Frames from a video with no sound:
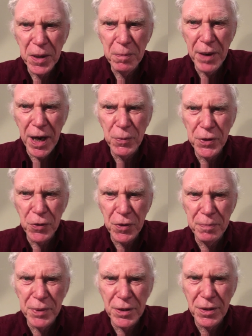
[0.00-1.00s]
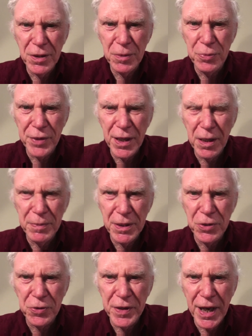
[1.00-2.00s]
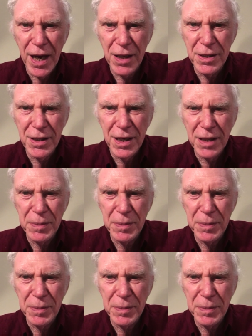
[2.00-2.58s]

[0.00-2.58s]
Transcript: combined with your ability to bring them into reality,